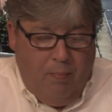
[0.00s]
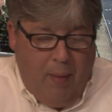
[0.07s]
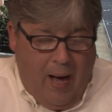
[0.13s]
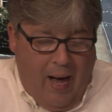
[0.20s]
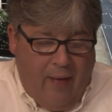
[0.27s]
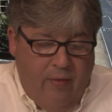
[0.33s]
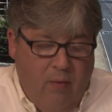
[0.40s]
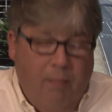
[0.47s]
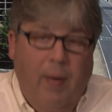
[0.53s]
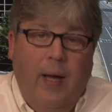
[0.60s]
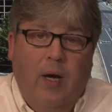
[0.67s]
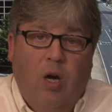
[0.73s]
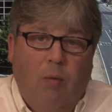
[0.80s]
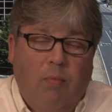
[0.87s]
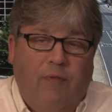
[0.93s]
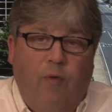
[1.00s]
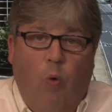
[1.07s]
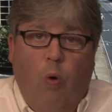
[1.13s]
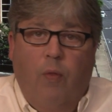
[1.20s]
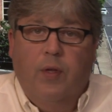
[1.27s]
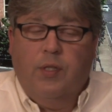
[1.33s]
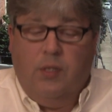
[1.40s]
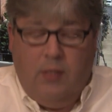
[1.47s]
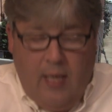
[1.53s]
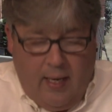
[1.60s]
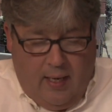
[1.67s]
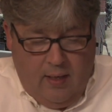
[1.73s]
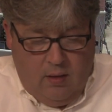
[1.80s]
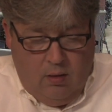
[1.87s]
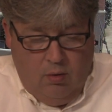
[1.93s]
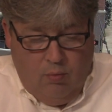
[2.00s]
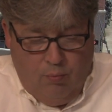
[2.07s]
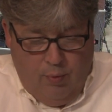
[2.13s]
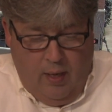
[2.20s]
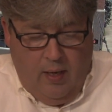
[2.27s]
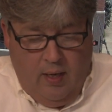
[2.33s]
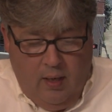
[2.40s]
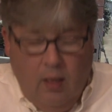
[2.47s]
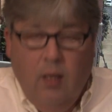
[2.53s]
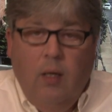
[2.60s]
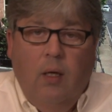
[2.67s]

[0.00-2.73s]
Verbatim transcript: by the mayor before the second reading